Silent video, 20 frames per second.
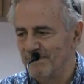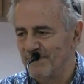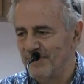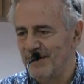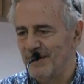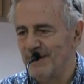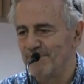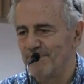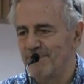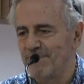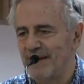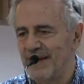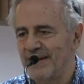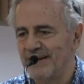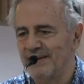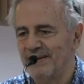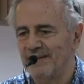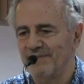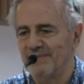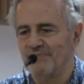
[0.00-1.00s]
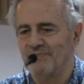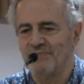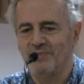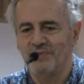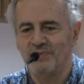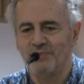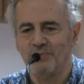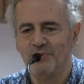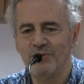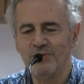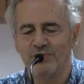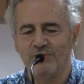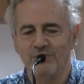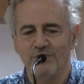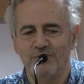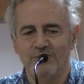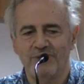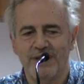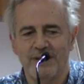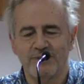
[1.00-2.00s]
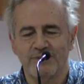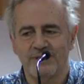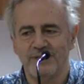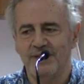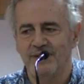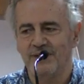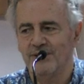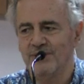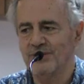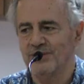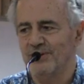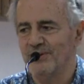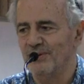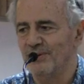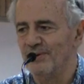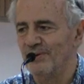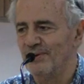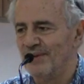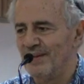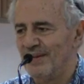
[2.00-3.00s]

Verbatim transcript: um, back more than two thousand years ago.